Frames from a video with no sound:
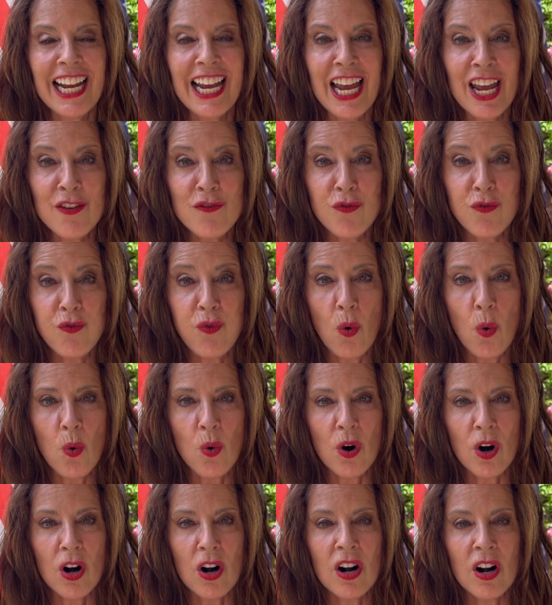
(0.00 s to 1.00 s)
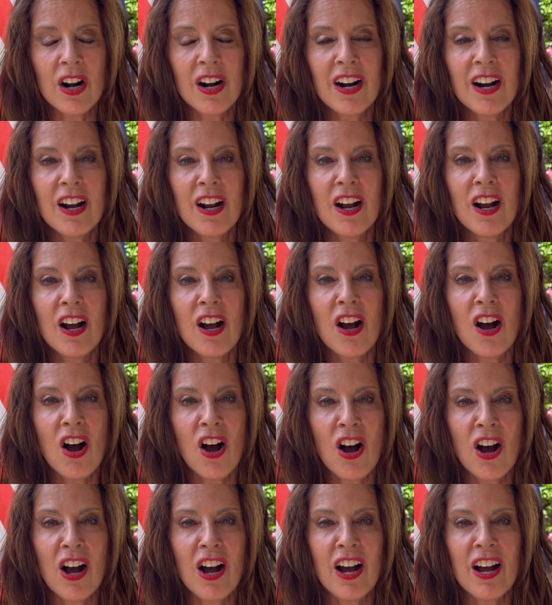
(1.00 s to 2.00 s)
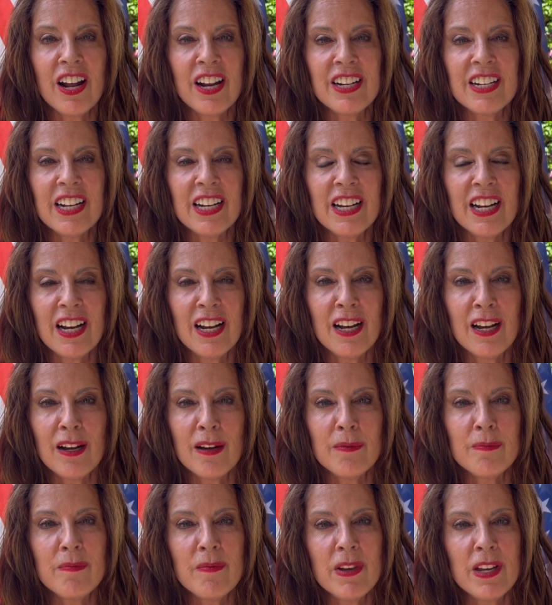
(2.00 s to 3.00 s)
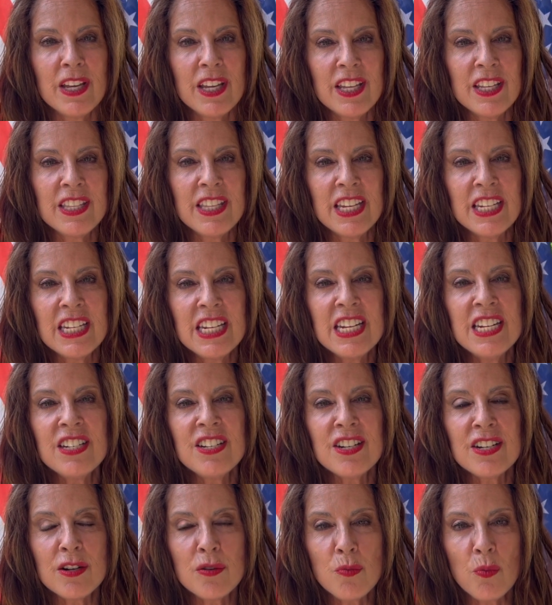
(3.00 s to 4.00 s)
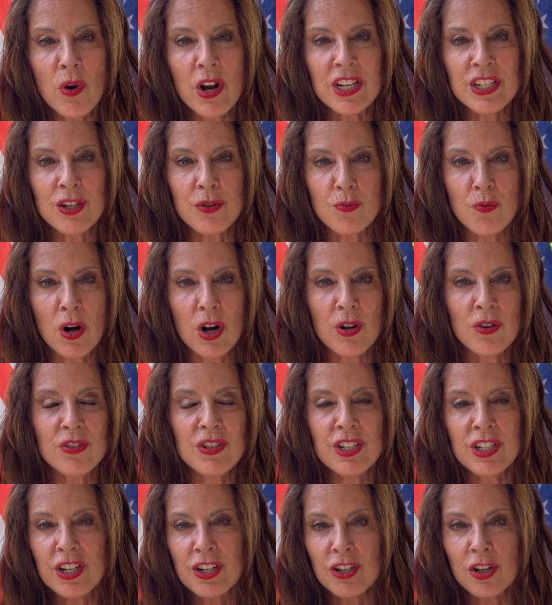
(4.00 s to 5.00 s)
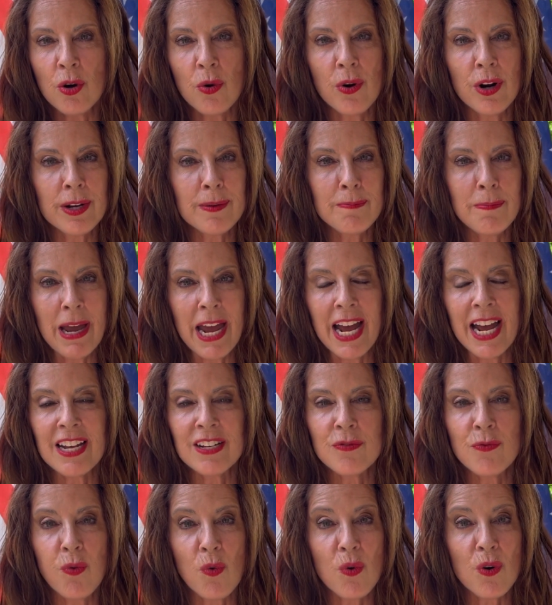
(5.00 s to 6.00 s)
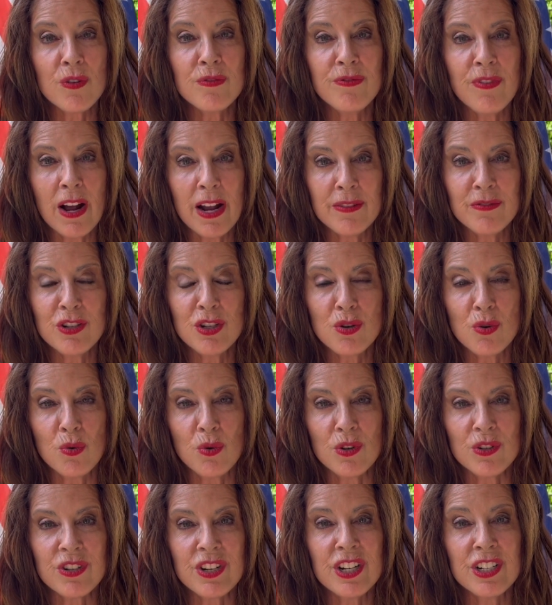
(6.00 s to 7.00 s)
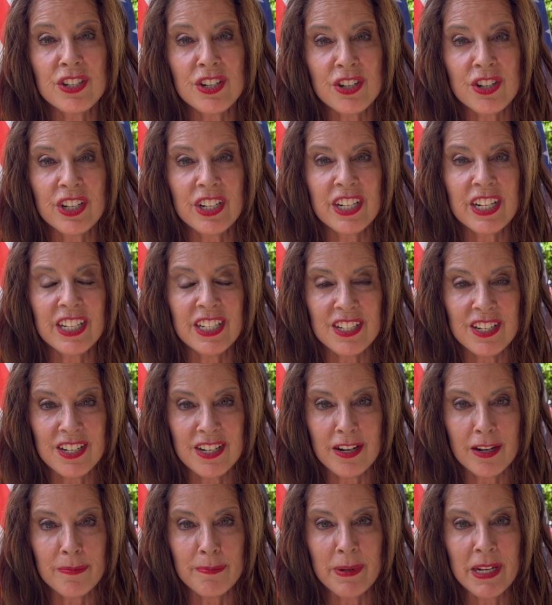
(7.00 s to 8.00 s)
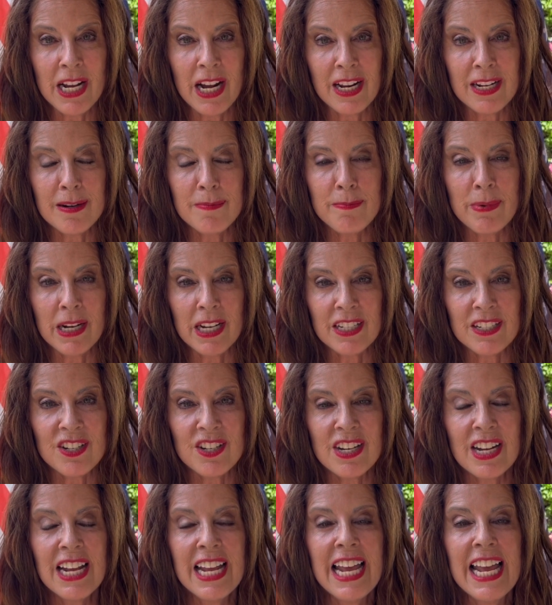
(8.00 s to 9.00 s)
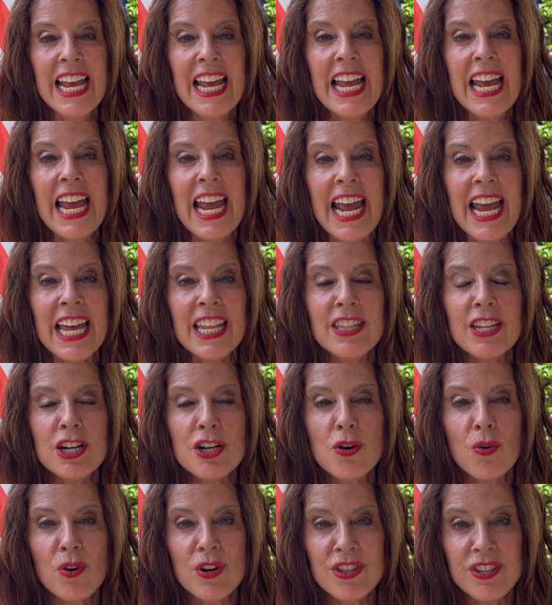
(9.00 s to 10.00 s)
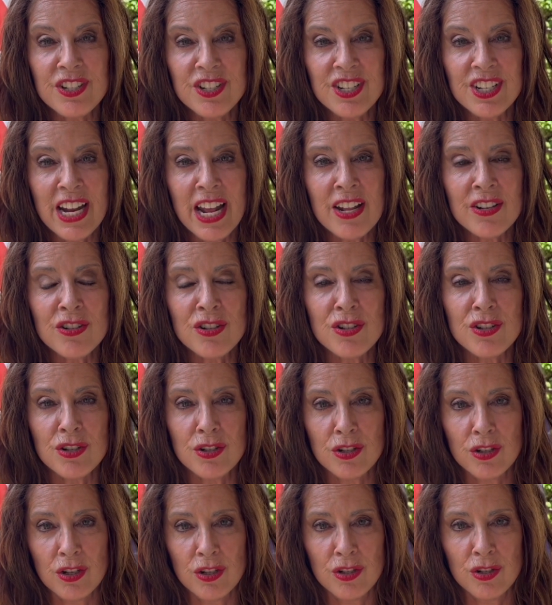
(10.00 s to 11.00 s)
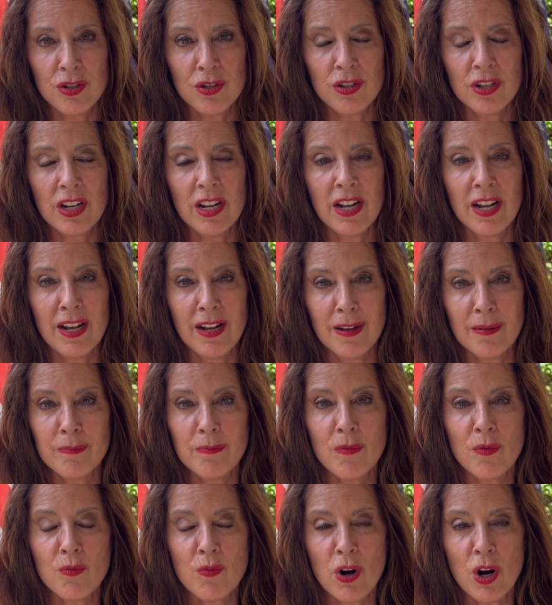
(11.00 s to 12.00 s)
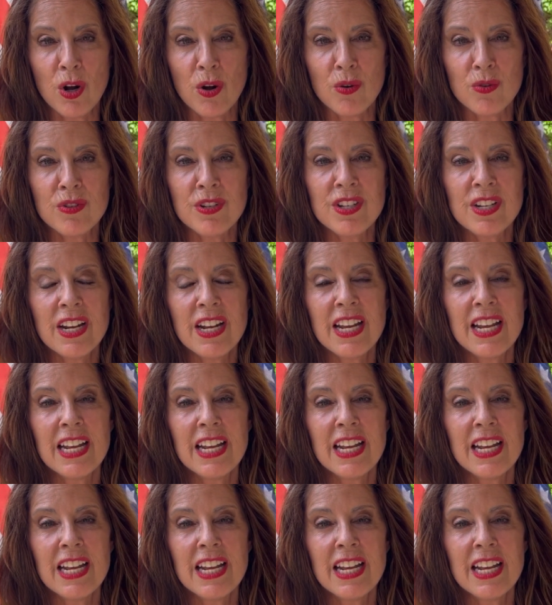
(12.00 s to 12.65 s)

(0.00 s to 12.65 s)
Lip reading: and 4 on the east and west roads that are going past 4 or 5 schools, because you're going to get stuck behind a bus. And the north and south roads,